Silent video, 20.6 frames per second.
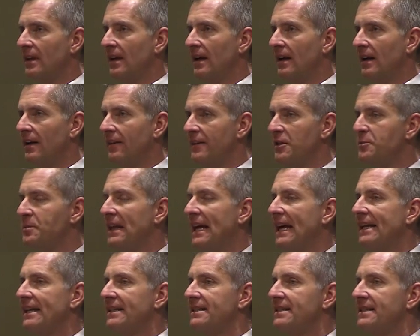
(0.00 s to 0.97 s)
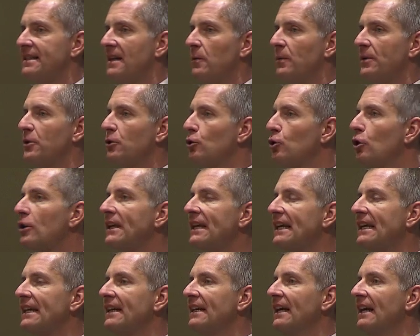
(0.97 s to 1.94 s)
uh, these planets is that when you're
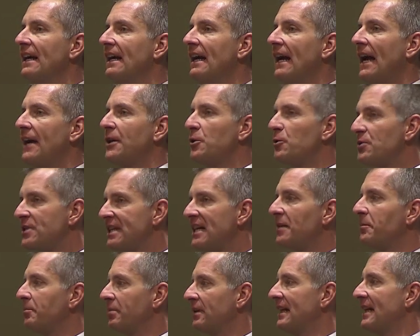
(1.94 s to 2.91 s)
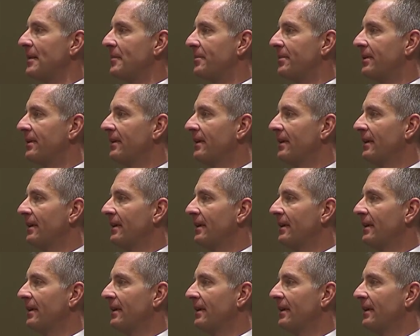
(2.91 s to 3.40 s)
looking and you see a blip,